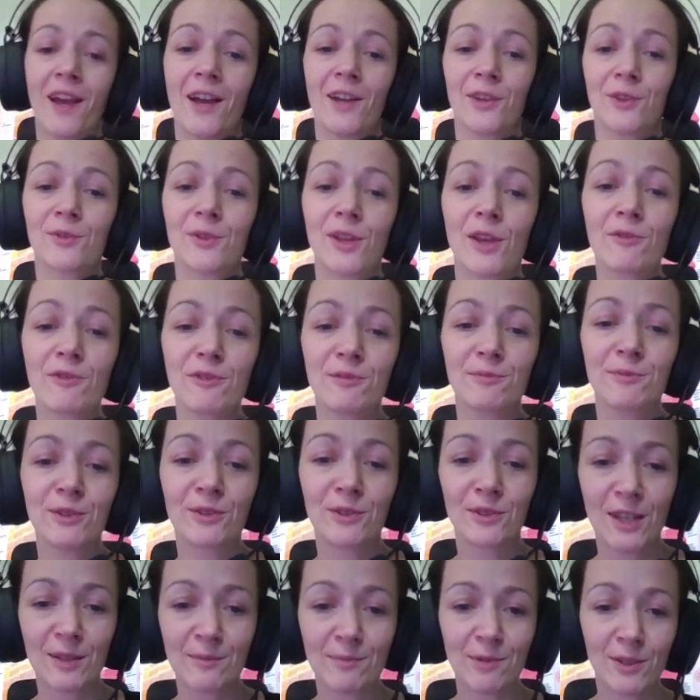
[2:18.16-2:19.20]
Today we'll be
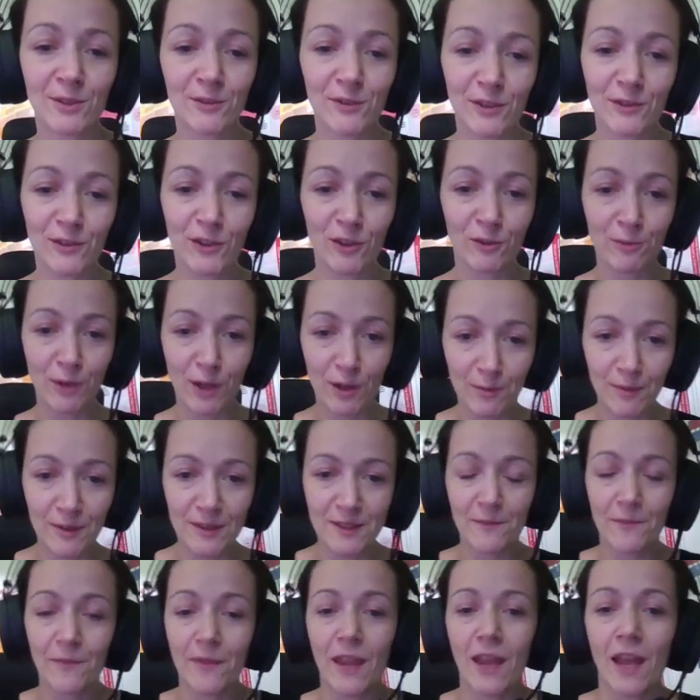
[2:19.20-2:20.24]
talking about fit for purpose.
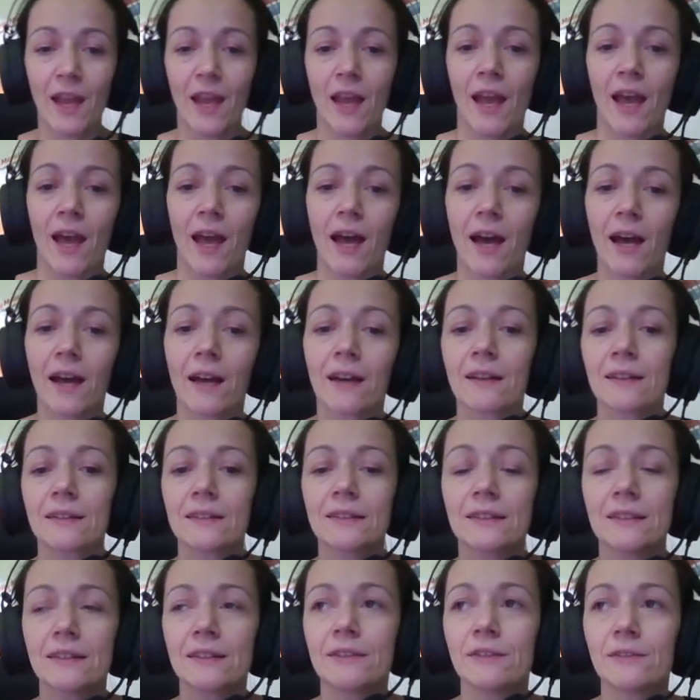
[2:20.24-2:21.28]
And
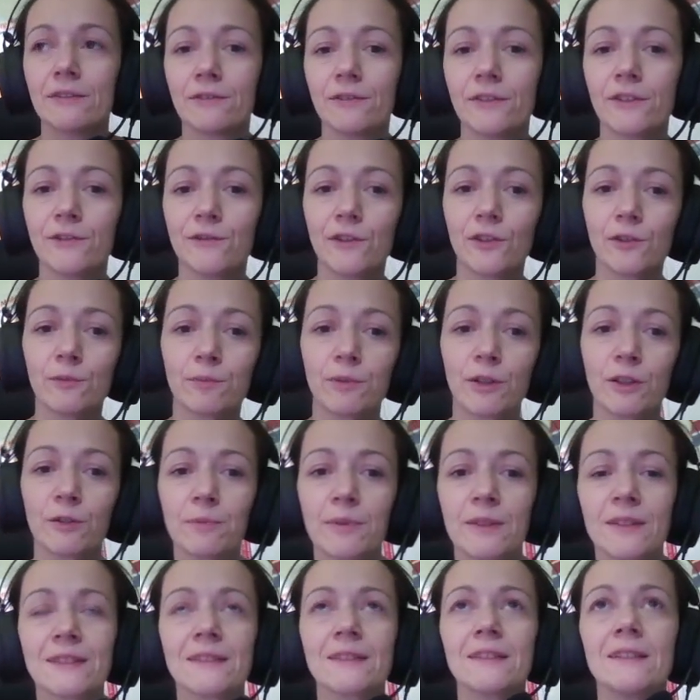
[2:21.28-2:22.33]
fit for
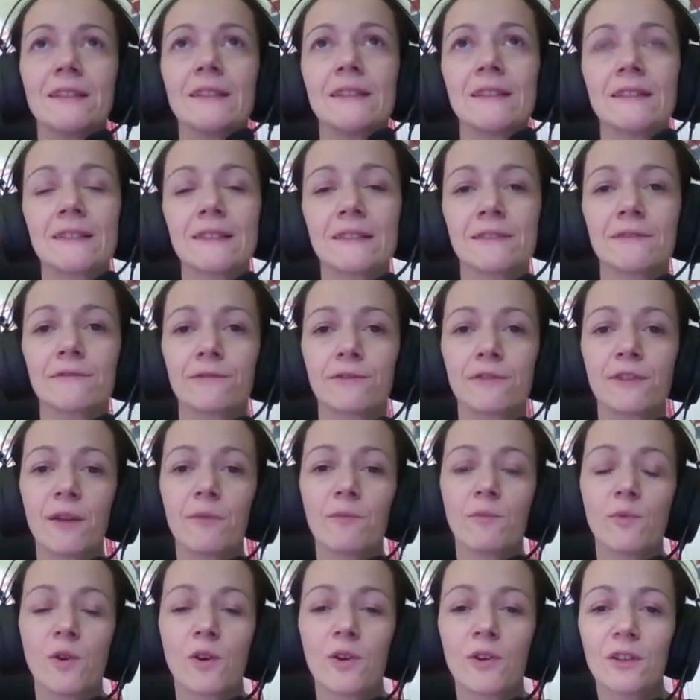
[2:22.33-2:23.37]
purpose is a
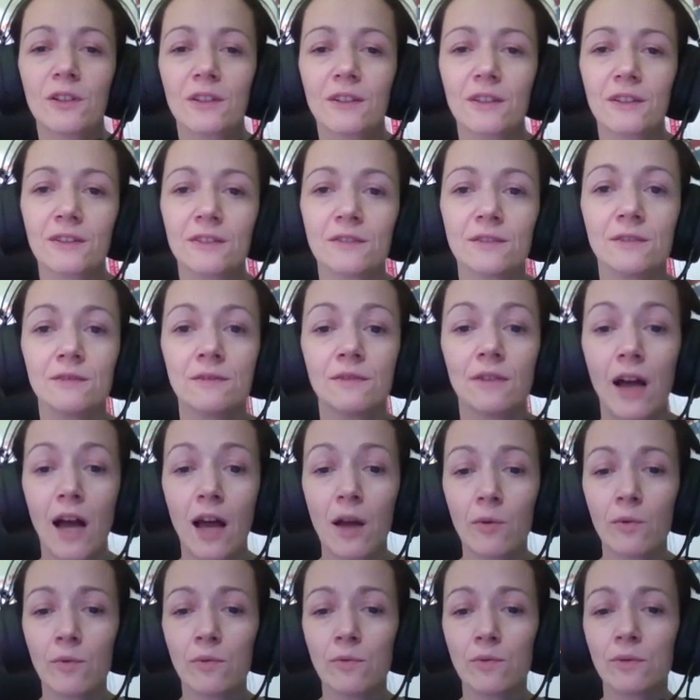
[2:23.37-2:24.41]
framework. I
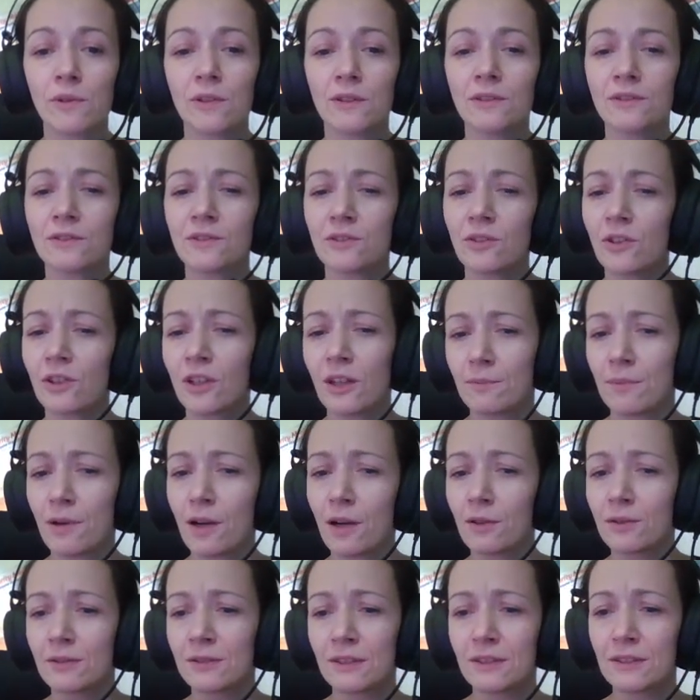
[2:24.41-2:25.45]
will talk
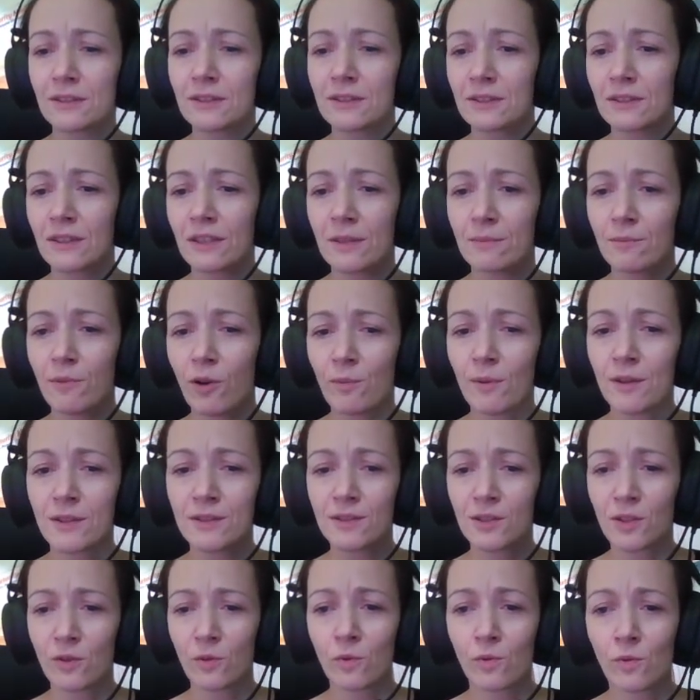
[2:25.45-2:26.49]
about it in a moment,
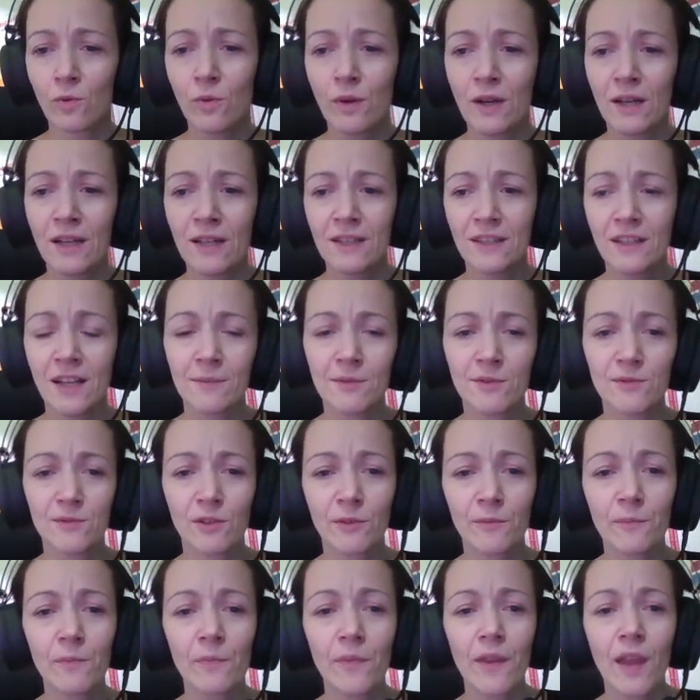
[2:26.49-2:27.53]
so where it comes
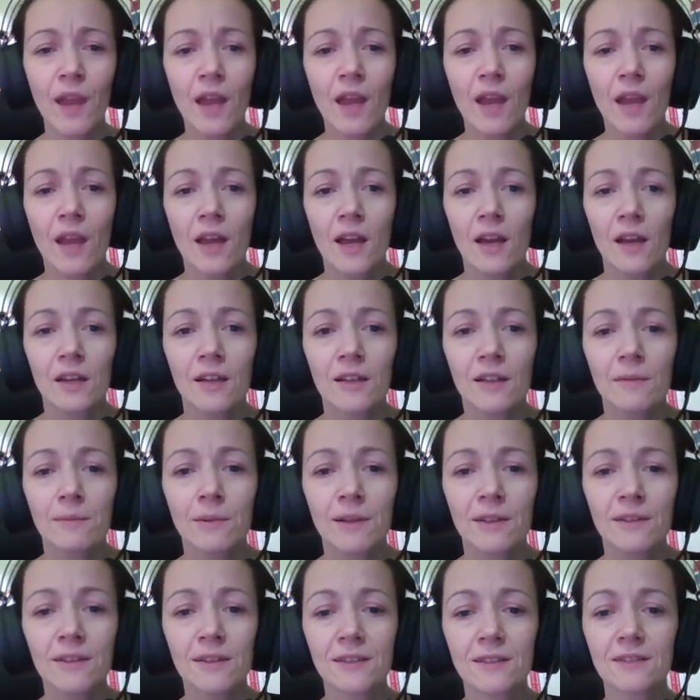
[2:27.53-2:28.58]
from.
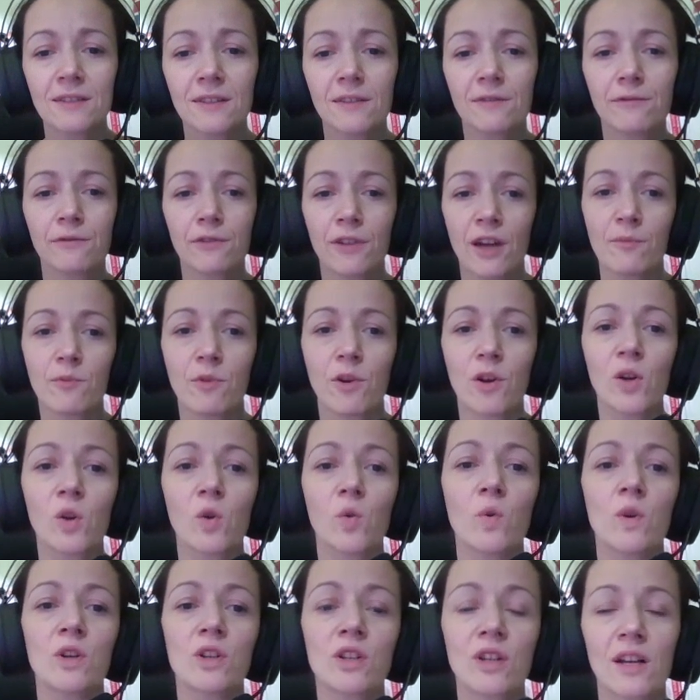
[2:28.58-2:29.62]
But this is the framework
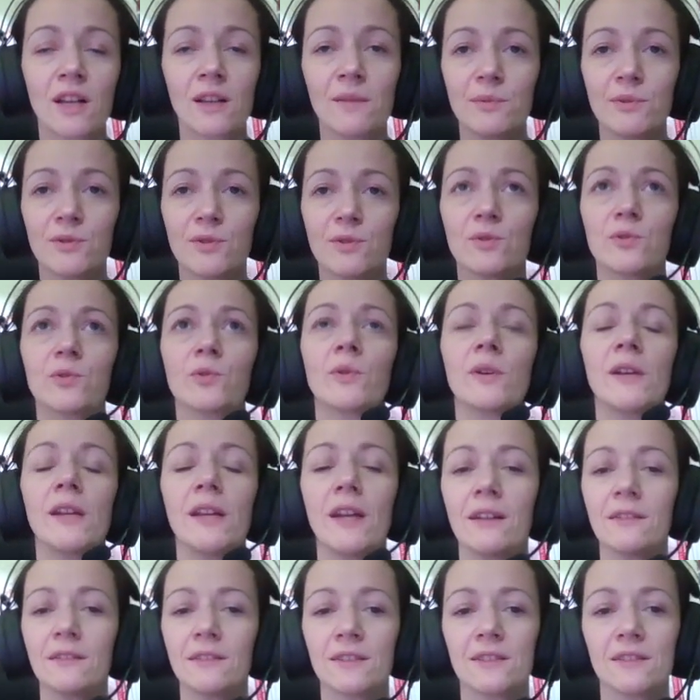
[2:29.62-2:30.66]
which helps you to really
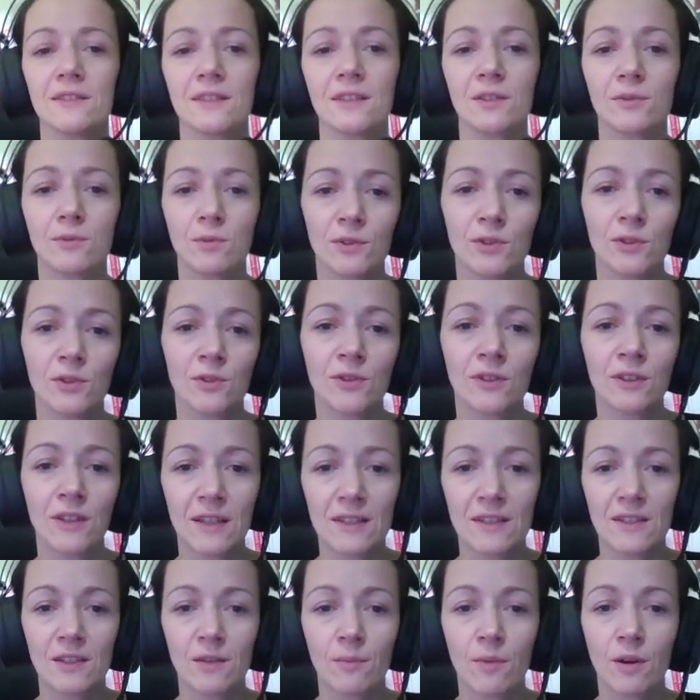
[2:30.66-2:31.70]
understand what your
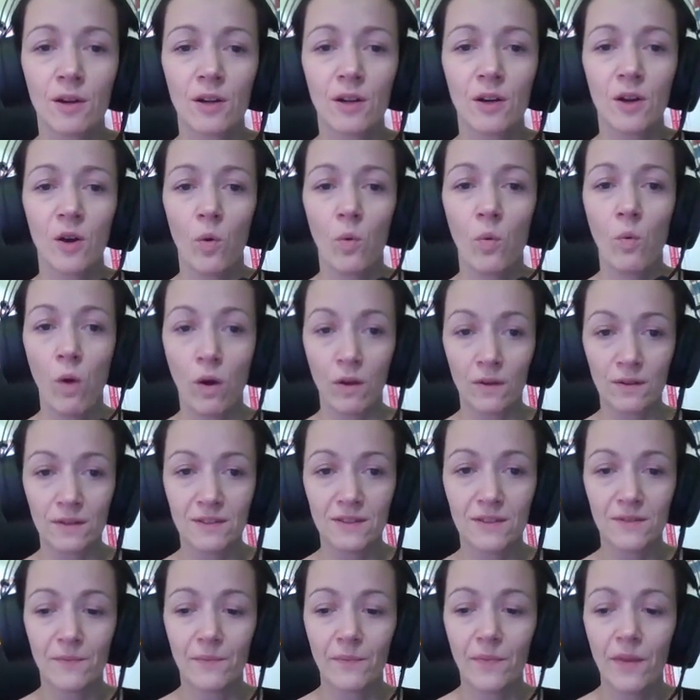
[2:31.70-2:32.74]
customer wants.